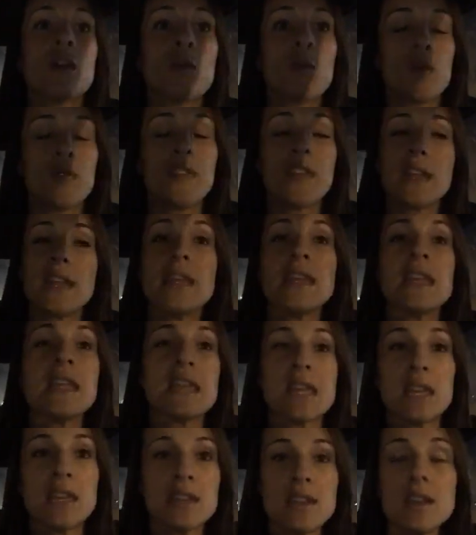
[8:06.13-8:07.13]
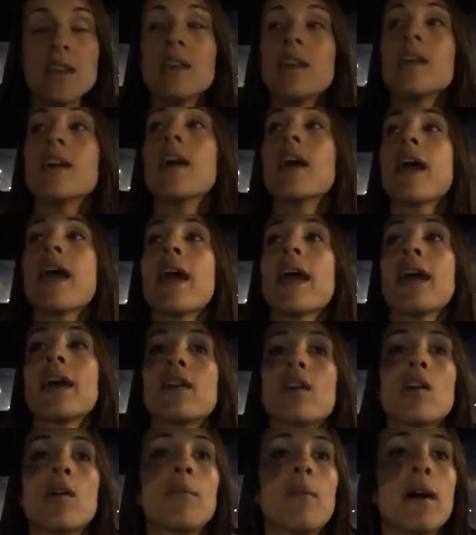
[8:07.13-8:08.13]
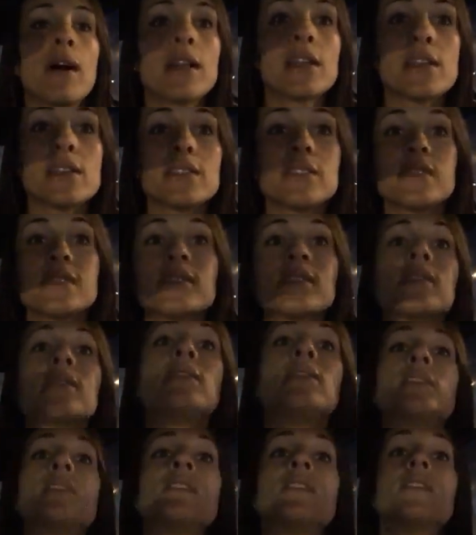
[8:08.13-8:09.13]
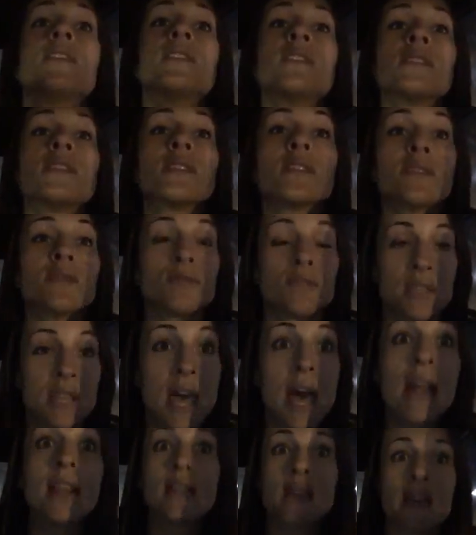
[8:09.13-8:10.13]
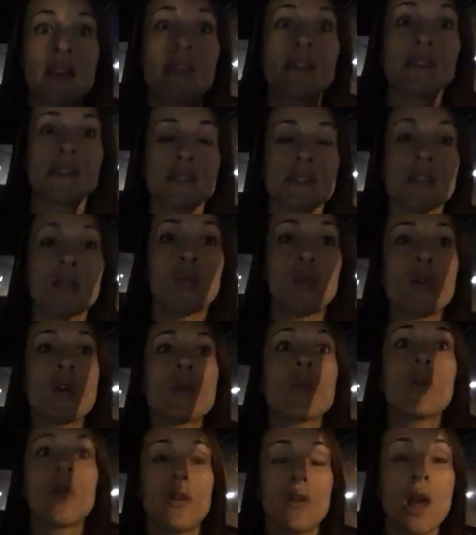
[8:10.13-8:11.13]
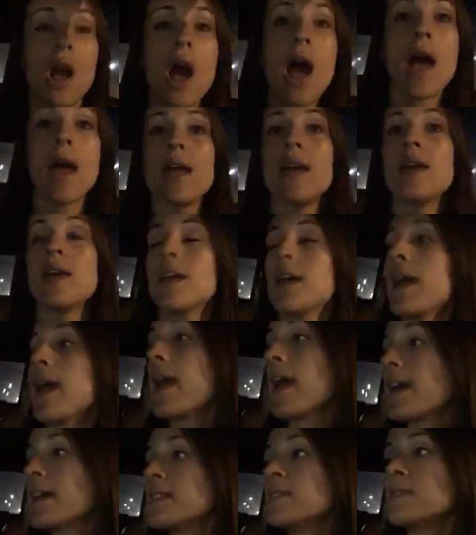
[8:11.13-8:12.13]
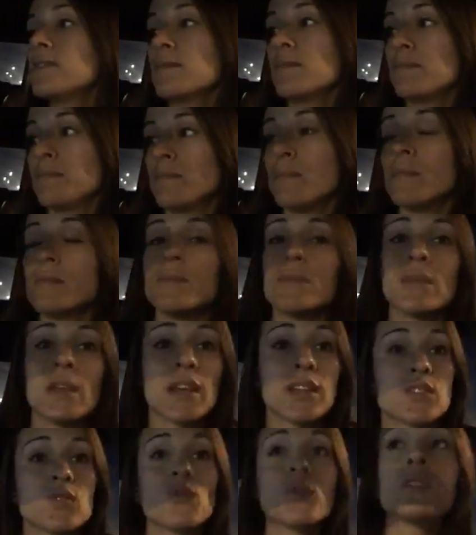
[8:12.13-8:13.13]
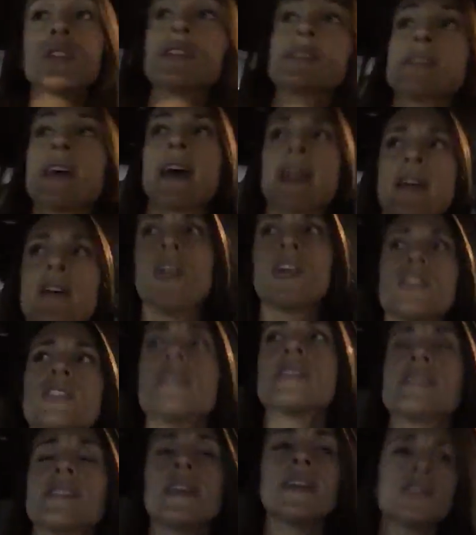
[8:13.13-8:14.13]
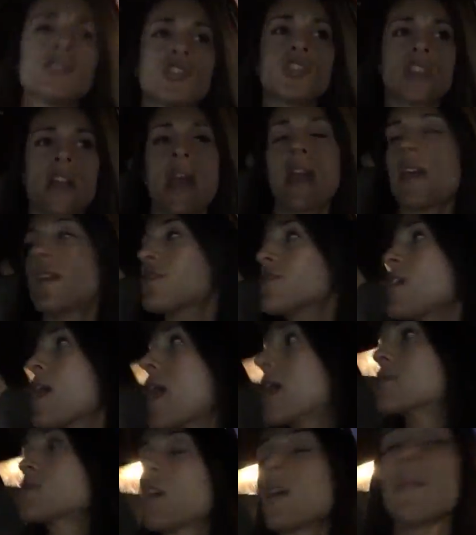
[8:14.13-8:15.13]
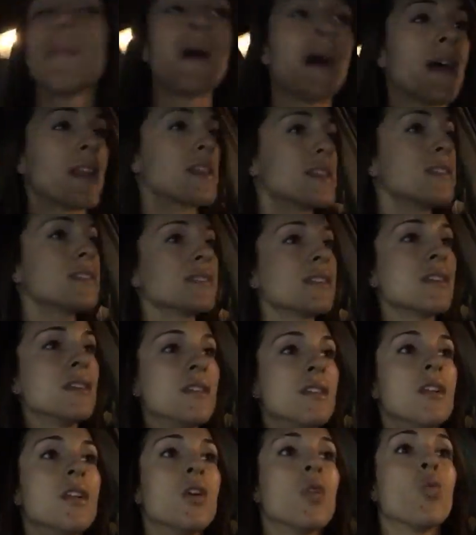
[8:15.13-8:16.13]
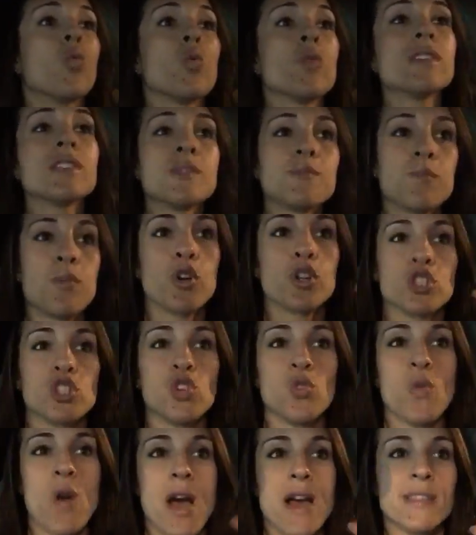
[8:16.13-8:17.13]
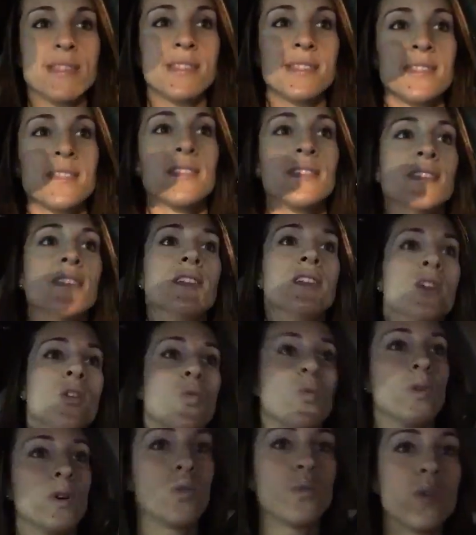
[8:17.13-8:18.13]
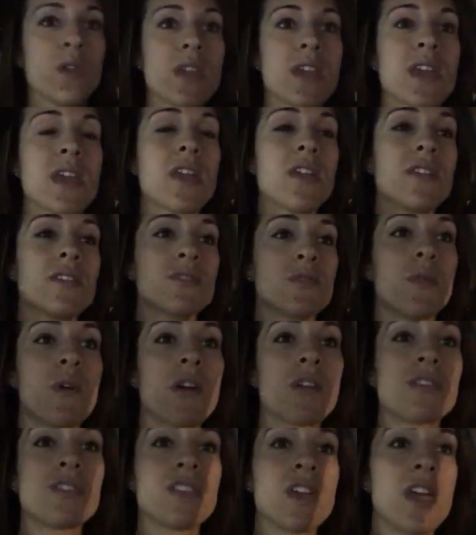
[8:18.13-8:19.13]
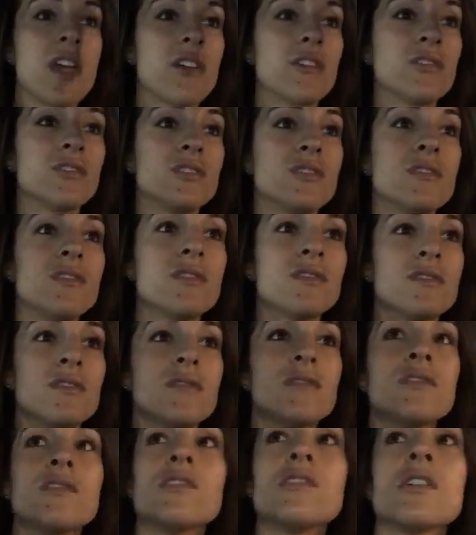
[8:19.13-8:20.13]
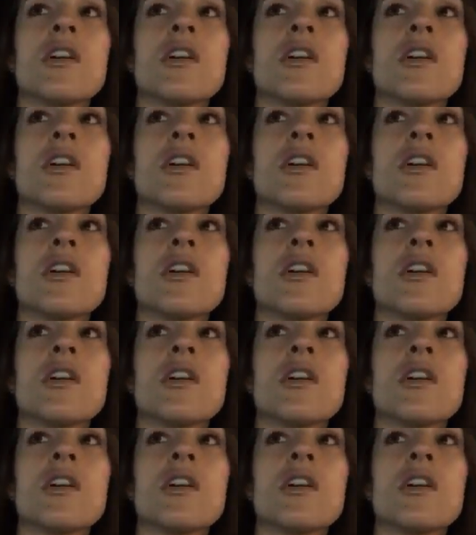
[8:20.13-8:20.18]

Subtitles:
what they need, and our bodies tell us when we're not. And it's really sad. I heard this yesterday. In fact, our bodies whisper to us when we eat the wrong thing, or, you